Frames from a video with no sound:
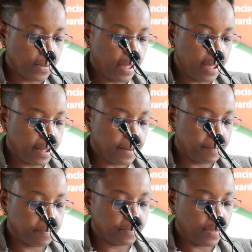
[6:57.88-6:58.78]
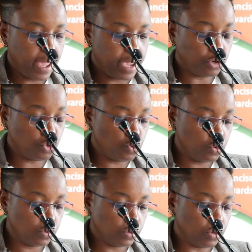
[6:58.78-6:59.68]
I
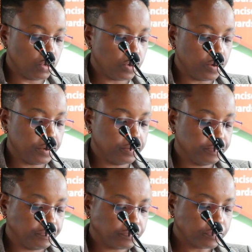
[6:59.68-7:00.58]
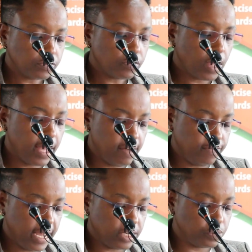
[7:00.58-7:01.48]
do or I've
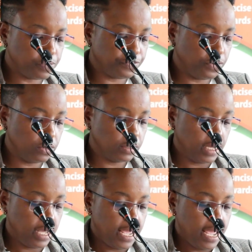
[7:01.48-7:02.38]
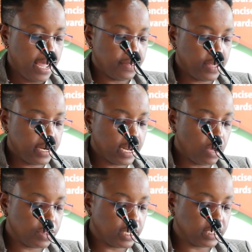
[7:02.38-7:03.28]
learned before. And then
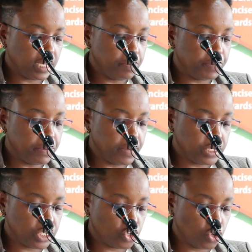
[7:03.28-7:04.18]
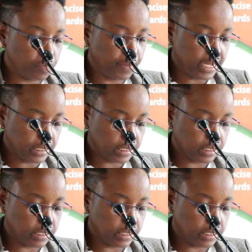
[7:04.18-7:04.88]
now there's the implementation part,